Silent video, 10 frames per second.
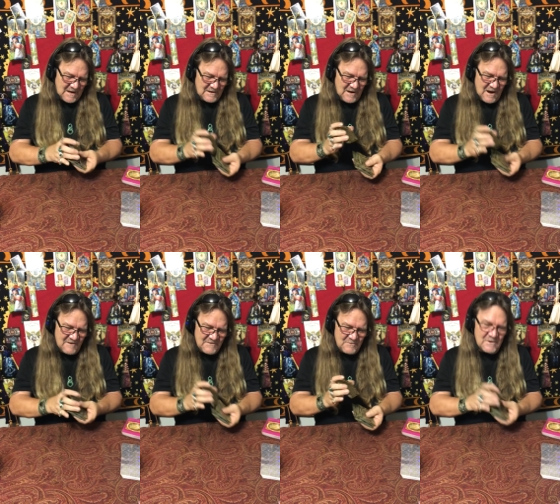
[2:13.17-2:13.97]

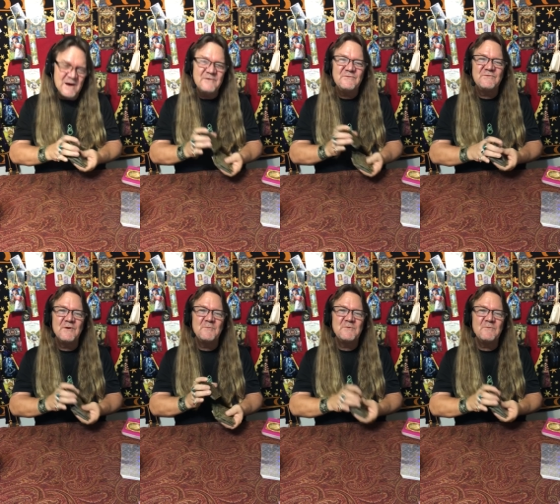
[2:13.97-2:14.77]
Love and
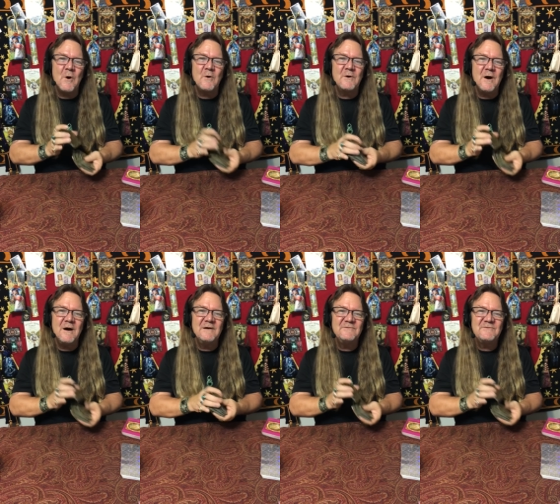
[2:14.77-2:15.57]
relationships of all
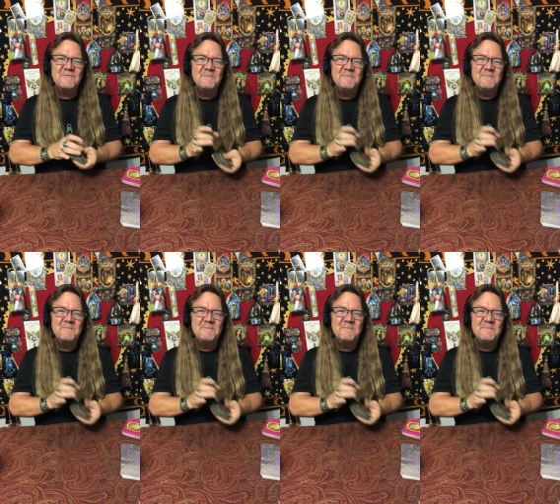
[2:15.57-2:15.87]
kinds.